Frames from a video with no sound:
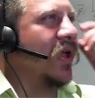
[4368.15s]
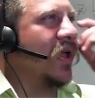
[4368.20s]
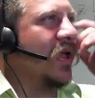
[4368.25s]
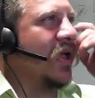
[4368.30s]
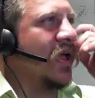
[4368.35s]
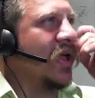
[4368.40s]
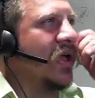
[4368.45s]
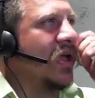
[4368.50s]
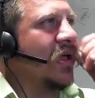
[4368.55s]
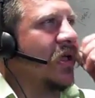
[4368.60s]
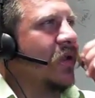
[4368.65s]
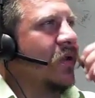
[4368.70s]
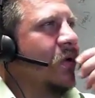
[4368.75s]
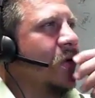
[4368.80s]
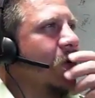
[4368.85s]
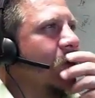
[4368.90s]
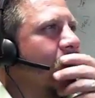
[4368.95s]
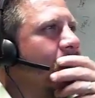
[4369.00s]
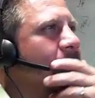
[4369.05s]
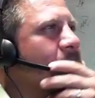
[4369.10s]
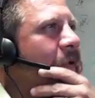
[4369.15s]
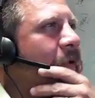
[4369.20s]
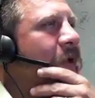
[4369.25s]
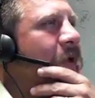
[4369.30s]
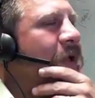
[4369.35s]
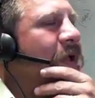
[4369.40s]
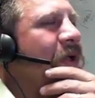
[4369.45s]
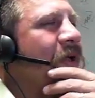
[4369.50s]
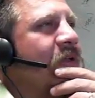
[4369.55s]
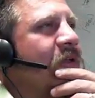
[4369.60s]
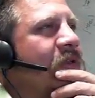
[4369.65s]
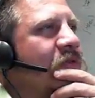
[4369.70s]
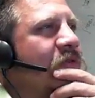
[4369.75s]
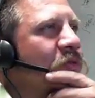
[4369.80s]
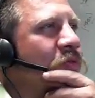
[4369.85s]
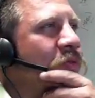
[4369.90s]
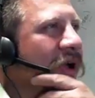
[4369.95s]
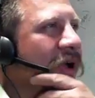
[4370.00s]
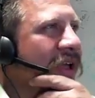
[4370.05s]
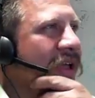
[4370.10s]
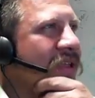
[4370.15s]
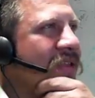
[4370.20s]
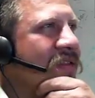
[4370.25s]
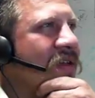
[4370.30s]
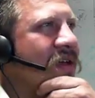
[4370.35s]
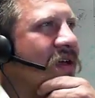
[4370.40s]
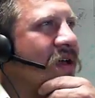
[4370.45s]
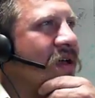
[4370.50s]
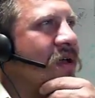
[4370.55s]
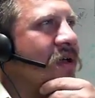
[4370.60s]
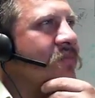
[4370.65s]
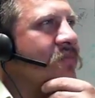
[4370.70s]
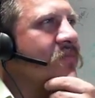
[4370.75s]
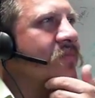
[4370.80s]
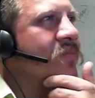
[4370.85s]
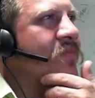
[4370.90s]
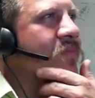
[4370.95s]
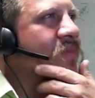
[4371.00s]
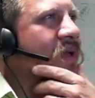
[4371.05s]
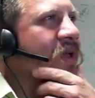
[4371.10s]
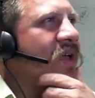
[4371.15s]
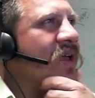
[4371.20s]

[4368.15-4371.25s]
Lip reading: and its wait time.